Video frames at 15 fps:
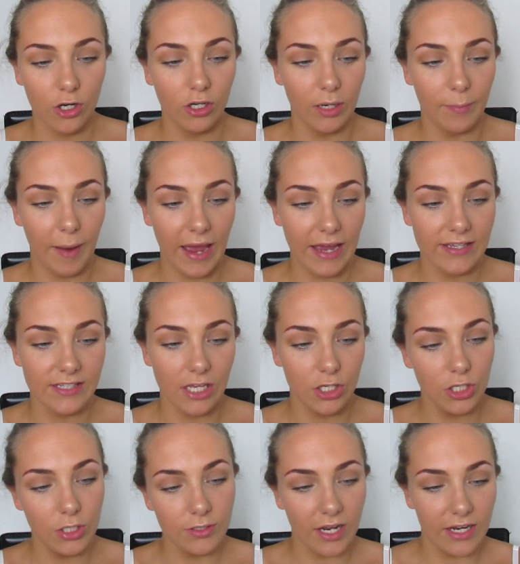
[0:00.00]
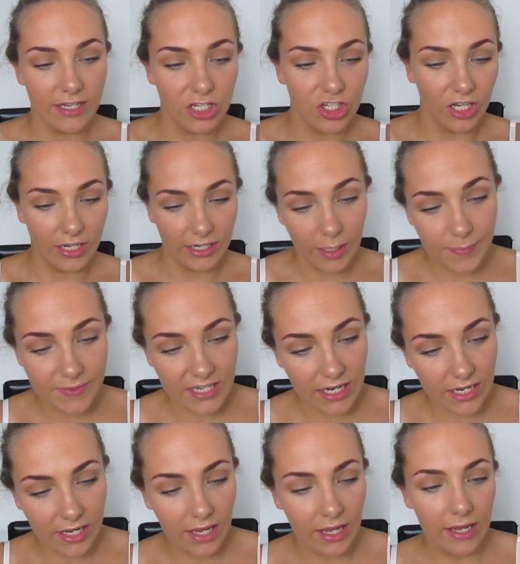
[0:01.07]
Colour Max Nude Edition
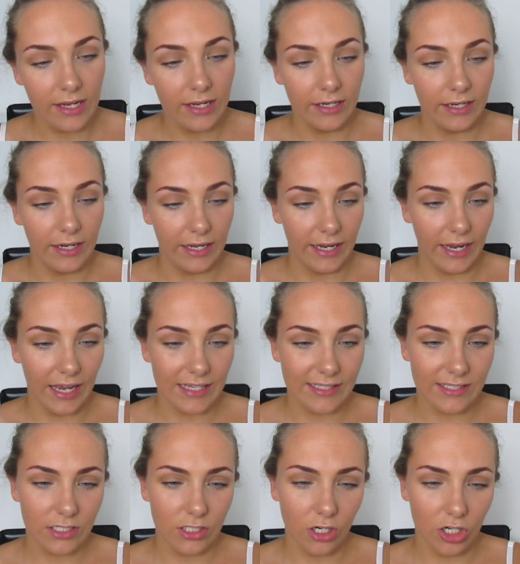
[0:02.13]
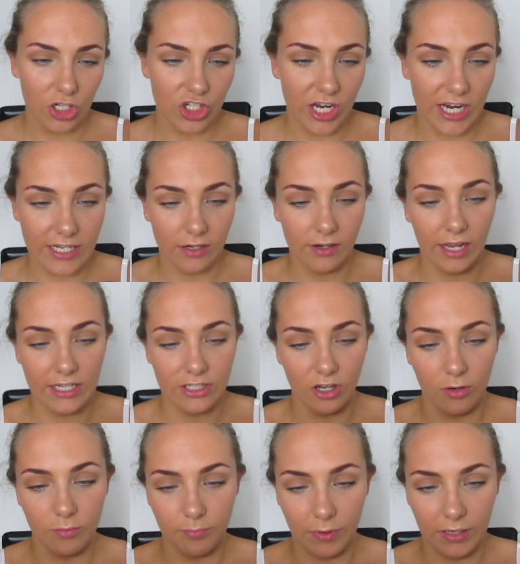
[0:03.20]
Lipstick. It hasn't got a shade on it, I
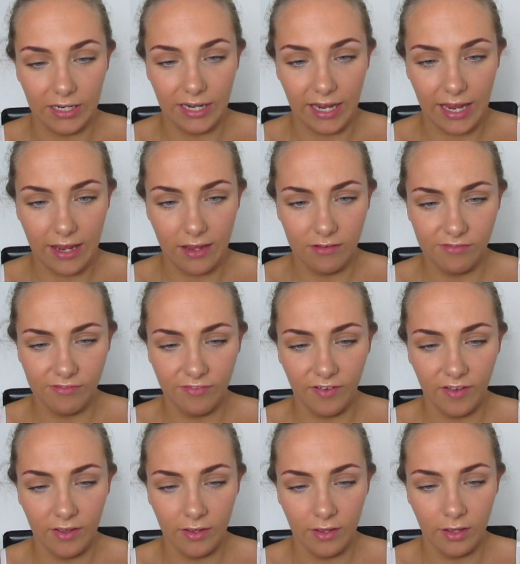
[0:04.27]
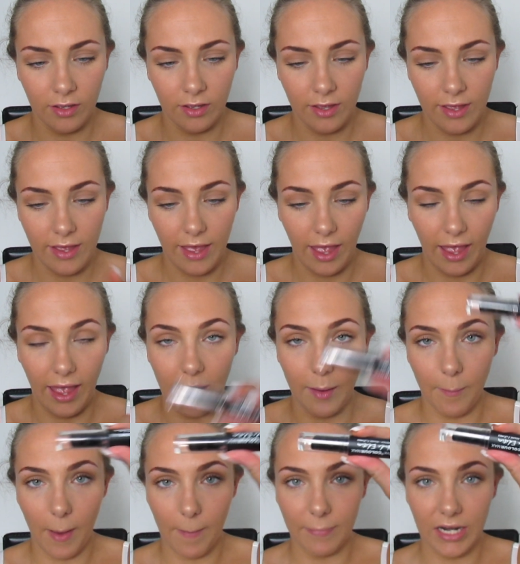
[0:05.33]
don't believe.
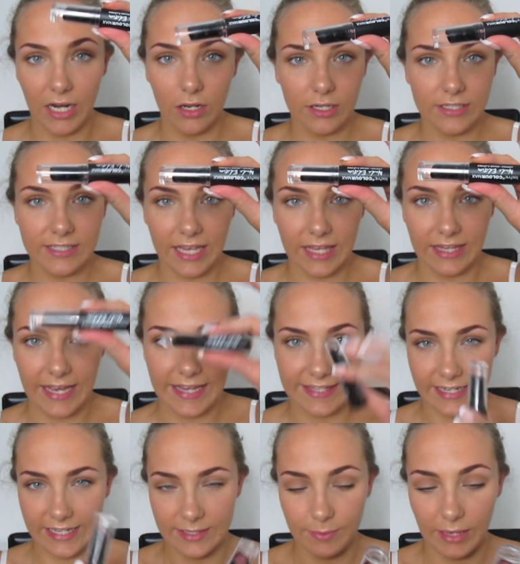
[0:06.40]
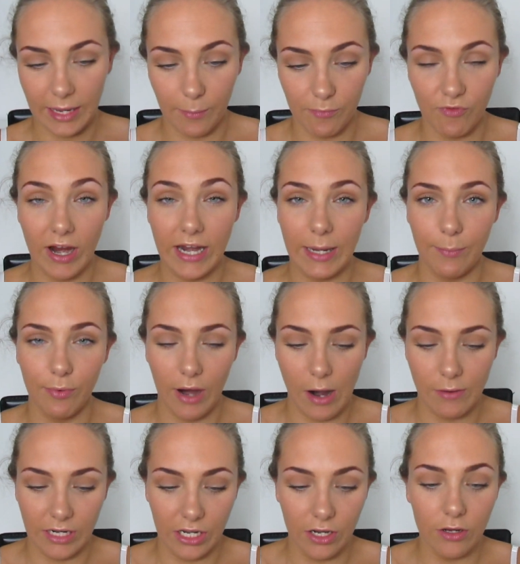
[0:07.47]
But it looks like this, and it's like a really
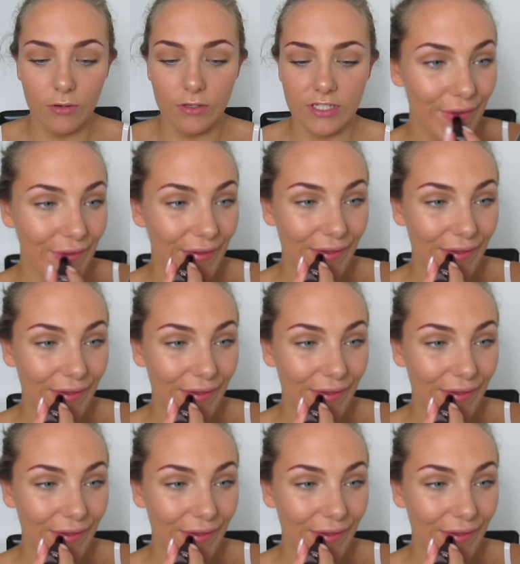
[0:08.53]
browny nude.